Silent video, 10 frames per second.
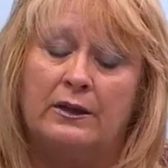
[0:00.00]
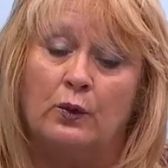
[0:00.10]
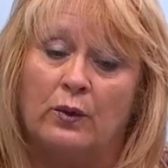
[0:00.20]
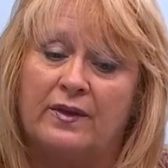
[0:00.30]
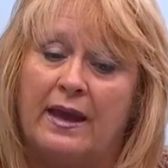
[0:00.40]
in
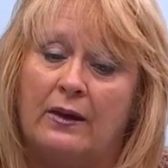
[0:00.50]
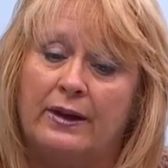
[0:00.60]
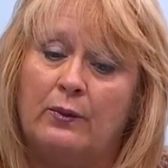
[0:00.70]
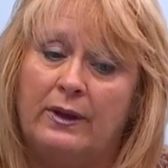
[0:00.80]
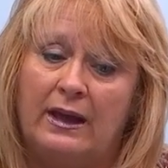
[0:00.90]
North
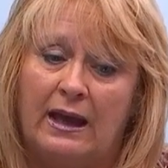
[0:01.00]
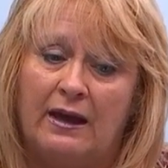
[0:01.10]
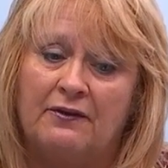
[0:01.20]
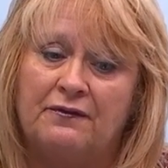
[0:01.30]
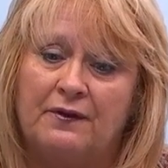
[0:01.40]
County, we
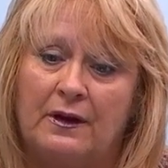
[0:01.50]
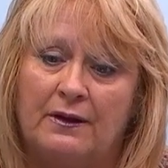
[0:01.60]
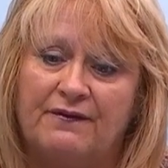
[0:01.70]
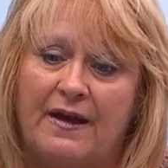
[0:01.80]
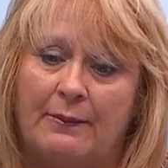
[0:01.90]
have
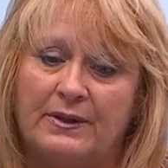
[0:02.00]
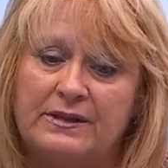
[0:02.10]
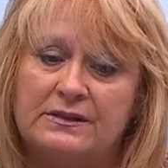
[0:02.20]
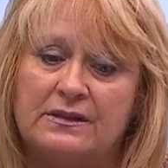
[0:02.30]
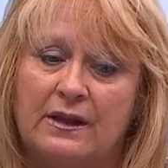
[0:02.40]
uh,
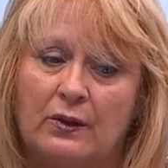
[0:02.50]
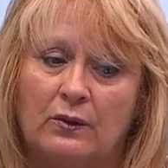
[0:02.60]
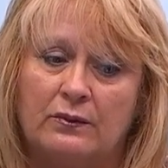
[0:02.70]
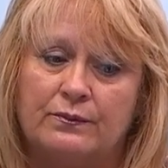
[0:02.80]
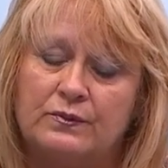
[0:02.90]
families that
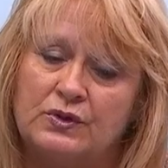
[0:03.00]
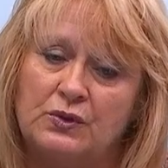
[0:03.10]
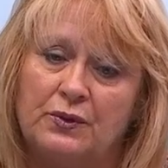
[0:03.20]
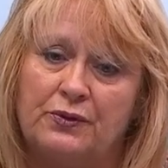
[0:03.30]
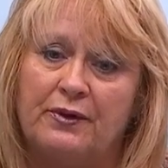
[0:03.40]
are
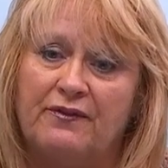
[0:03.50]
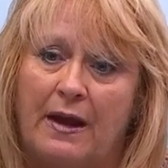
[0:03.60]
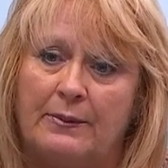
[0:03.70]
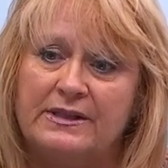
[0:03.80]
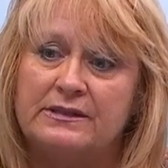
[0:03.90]
two and three
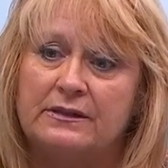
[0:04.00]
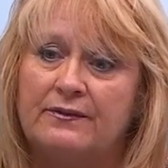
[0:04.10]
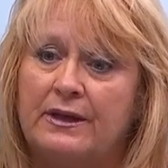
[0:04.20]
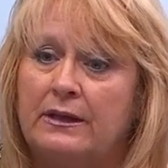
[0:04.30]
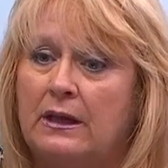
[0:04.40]
families
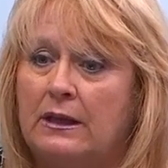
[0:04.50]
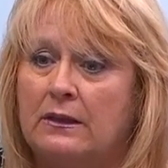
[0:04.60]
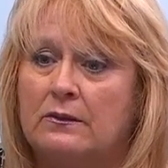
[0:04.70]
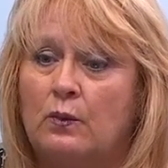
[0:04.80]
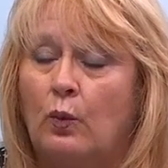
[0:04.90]
living
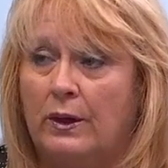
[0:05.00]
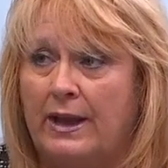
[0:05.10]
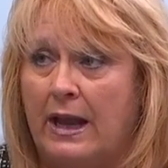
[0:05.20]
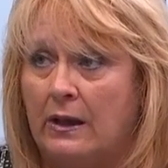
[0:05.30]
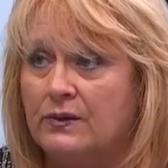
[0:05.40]
in one
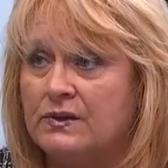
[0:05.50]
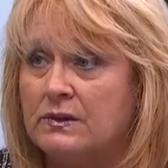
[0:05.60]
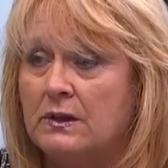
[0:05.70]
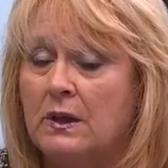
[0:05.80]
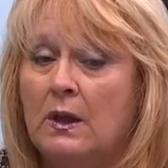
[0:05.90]

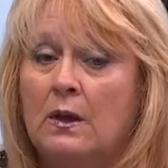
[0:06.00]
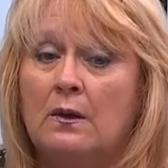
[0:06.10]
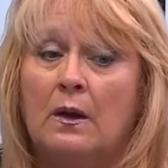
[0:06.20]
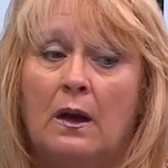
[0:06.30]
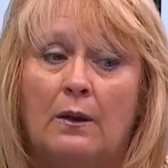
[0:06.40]
house
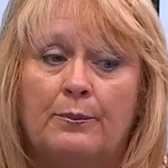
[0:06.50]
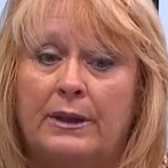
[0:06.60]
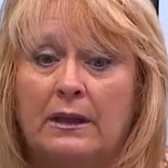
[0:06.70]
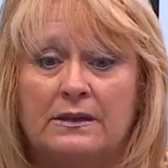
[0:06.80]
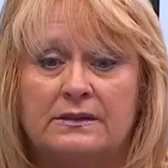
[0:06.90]

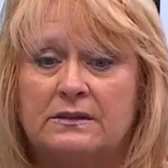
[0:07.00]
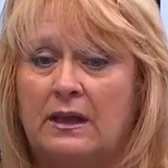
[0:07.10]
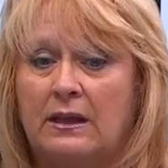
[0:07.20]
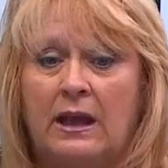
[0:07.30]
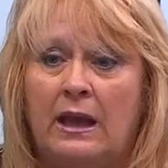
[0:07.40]
because
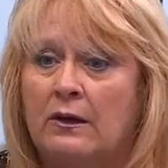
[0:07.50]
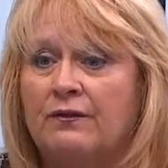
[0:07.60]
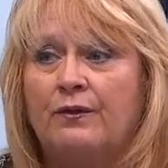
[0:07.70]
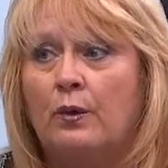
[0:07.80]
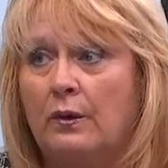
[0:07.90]
they can't
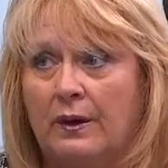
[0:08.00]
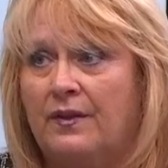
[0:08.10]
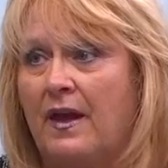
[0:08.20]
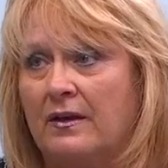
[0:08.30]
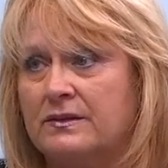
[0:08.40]
afford one
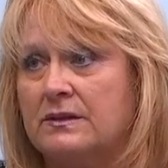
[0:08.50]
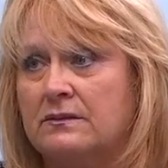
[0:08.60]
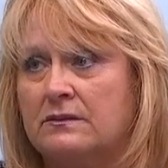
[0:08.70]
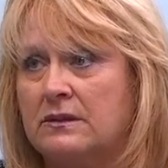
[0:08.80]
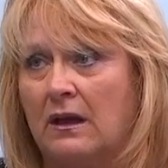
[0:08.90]

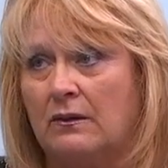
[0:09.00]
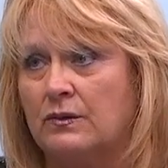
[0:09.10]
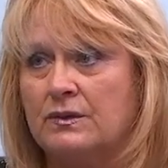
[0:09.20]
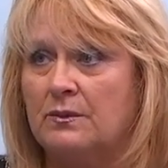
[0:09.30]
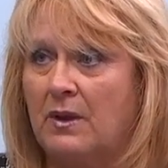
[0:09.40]
thousand
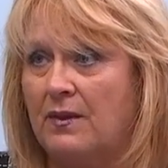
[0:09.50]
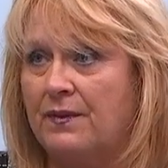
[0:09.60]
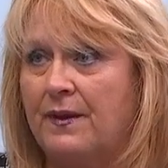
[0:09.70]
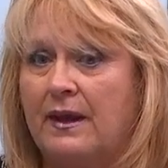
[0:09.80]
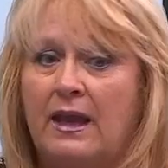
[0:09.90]
dollars a
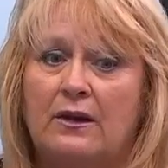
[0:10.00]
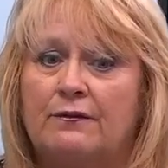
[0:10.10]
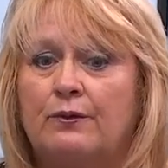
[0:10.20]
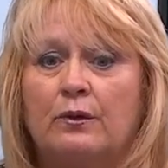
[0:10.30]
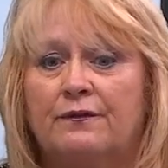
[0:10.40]
month. They can't
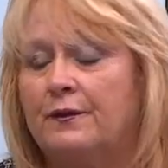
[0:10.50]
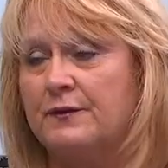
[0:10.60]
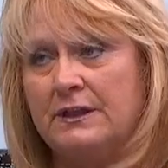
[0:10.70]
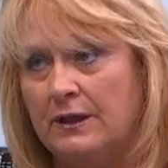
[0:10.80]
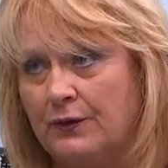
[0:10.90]
afford
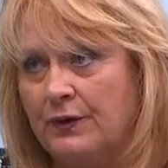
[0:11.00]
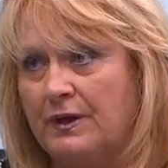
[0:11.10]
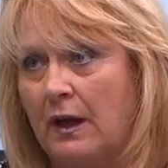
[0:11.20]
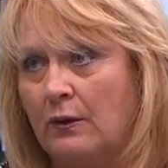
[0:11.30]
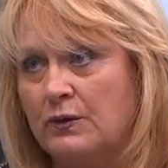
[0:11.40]
fifteen hundred
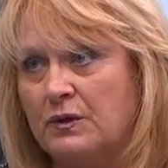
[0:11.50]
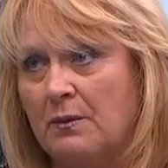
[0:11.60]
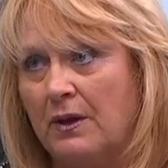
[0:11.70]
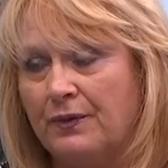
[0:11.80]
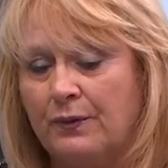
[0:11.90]
dollars a
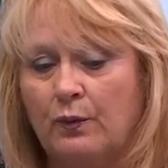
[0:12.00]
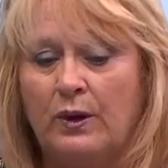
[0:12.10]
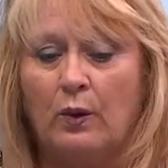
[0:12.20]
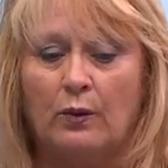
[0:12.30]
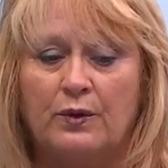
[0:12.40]
month.
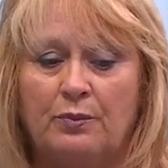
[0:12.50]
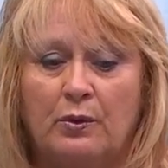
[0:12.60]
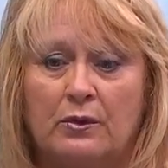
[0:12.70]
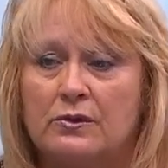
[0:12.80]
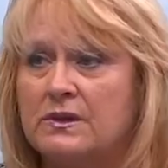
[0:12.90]
We are the
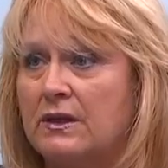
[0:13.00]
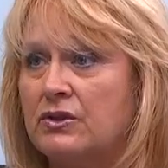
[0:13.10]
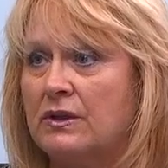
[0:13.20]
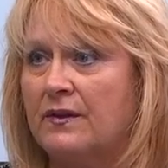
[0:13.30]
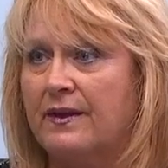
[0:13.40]
poorer
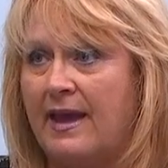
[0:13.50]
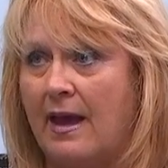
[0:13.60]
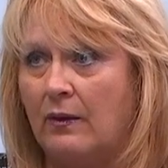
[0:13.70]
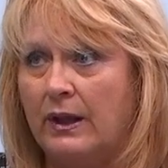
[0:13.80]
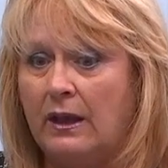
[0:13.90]
section of the
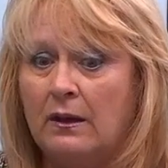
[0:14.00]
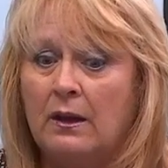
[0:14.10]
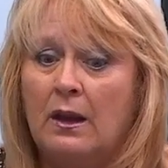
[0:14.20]
county.